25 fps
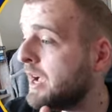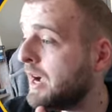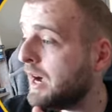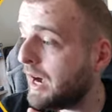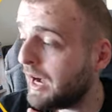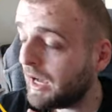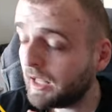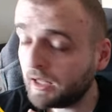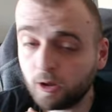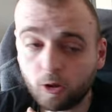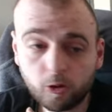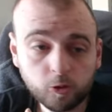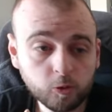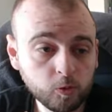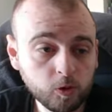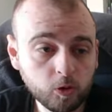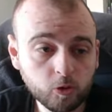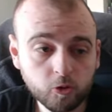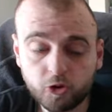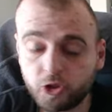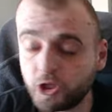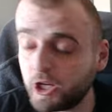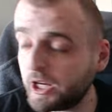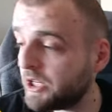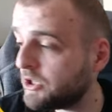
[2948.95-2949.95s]
A lot will
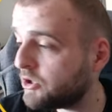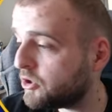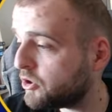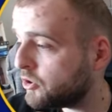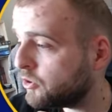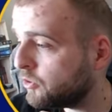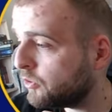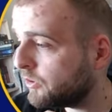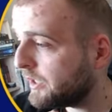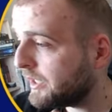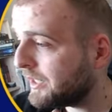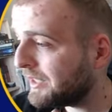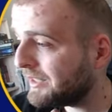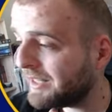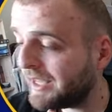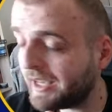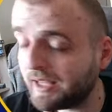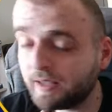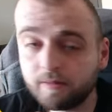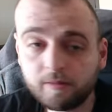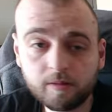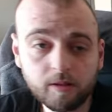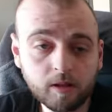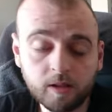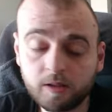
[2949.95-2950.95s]
change during
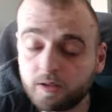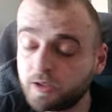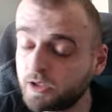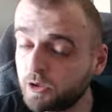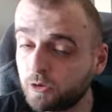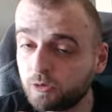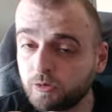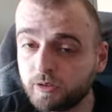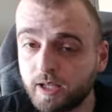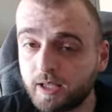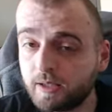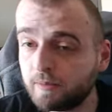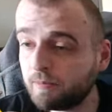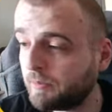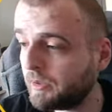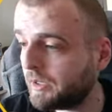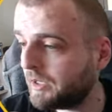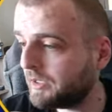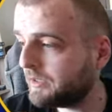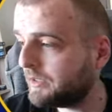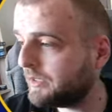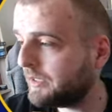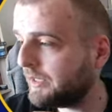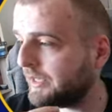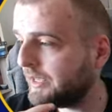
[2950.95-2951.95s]
then, until then,
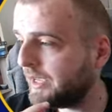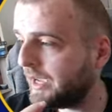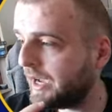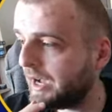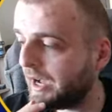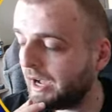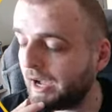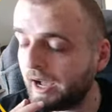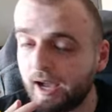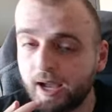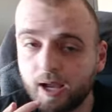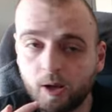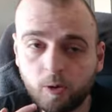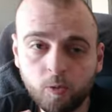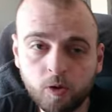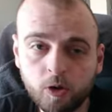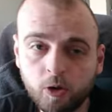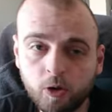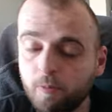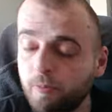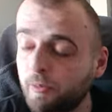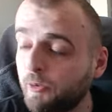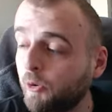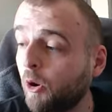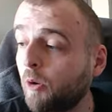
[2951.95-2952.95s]
but yeah, I
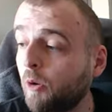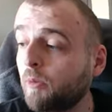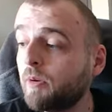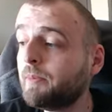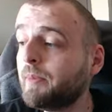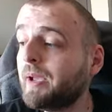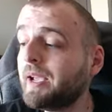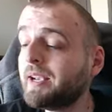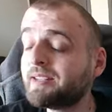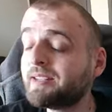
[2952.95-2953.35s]
will probably make